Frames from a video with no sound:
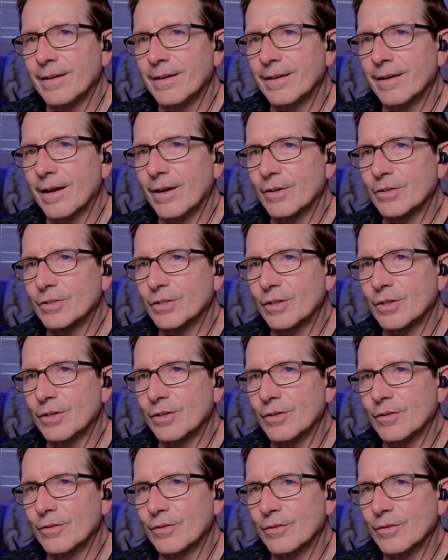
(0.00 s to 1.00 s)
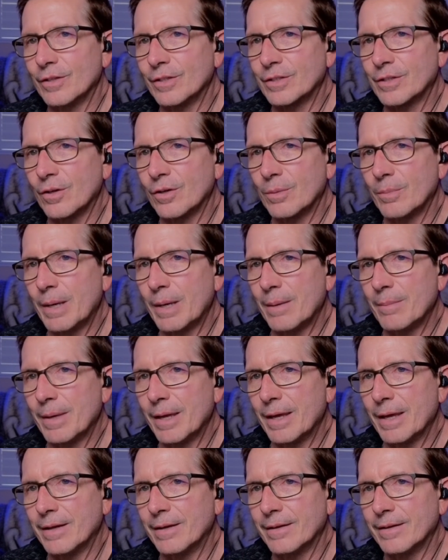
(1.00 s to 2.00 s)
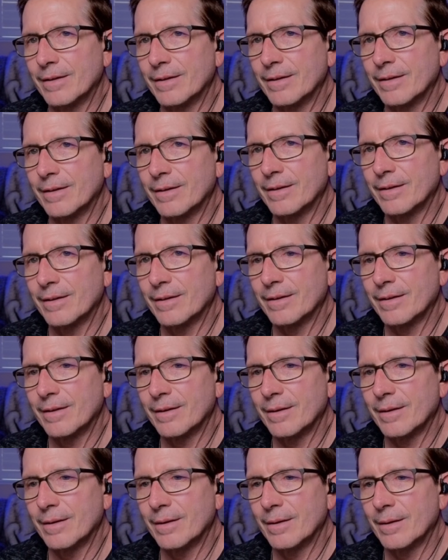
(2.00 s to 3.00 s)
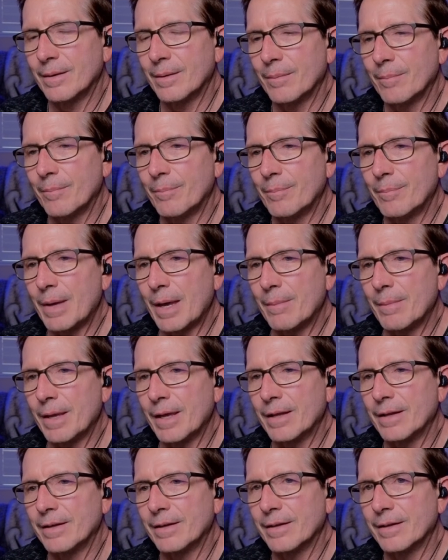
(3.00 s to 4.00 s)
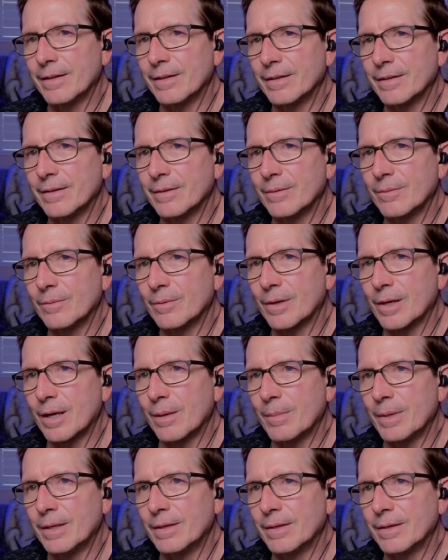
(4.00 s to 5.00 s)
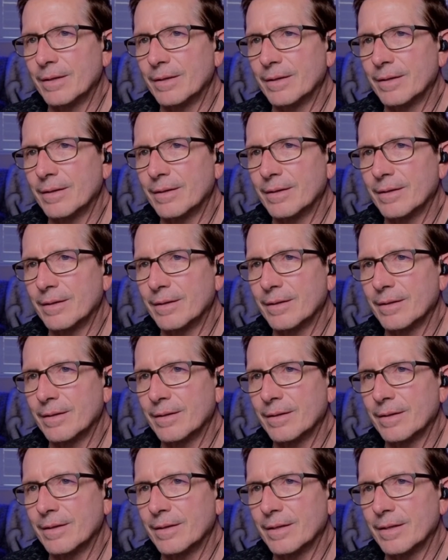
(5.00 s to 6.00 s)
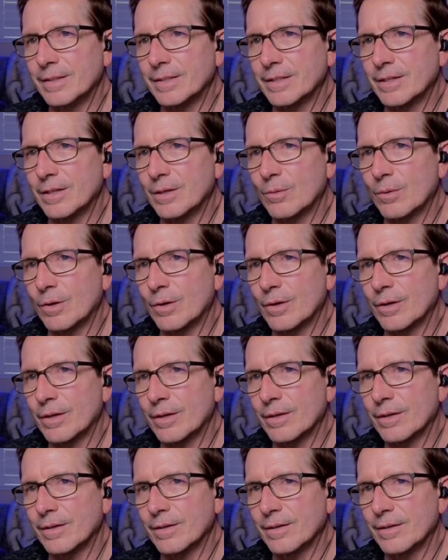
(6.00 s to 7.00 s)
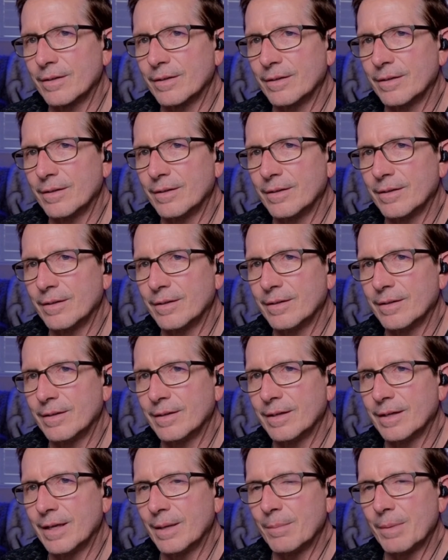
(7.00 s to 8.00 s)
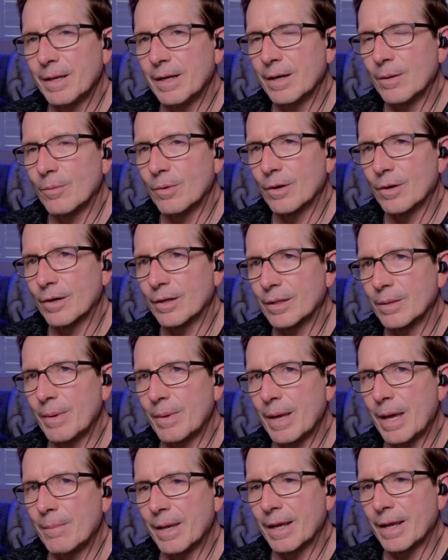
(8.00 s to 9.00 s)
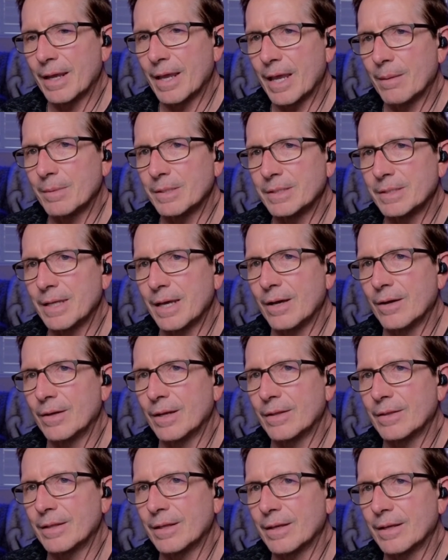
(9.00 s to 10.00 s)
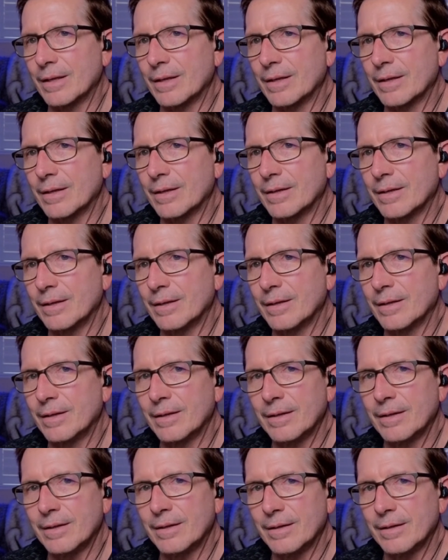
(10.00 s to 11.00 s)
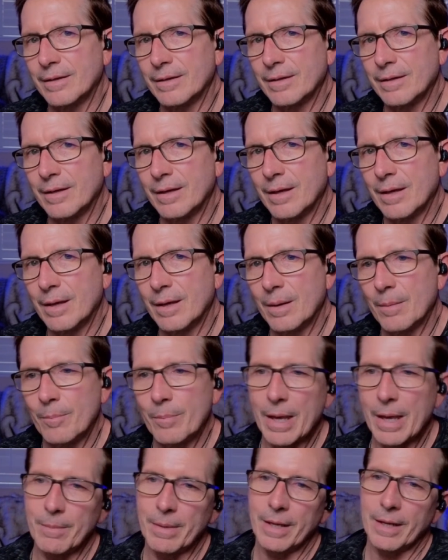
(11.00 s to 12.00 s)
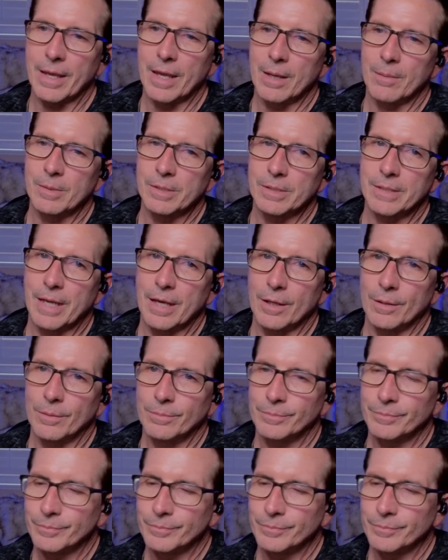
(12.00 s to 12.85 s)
I'll show you. Let's go to Batman. Batman, we're coming. Is it going to work? It may not work. The Batman cam is down, I think. Batman cam is down.